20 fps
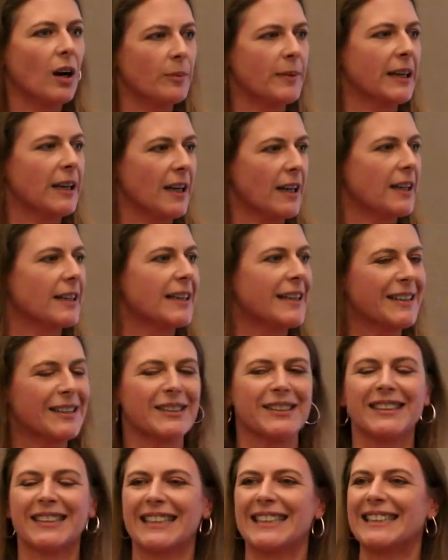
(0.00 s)
oh my God, here
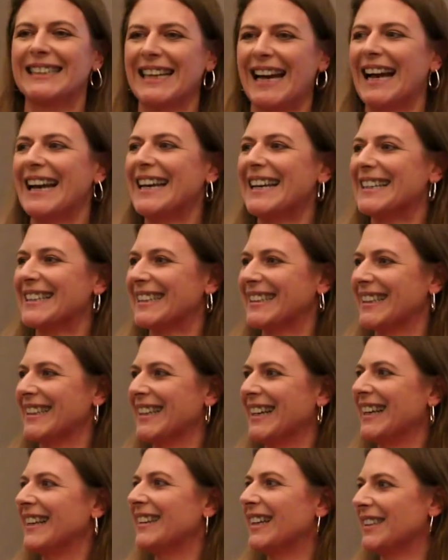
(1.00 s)
is the science
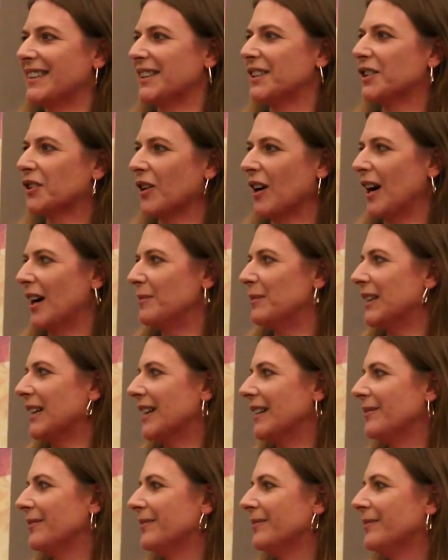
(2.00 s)
that describes it.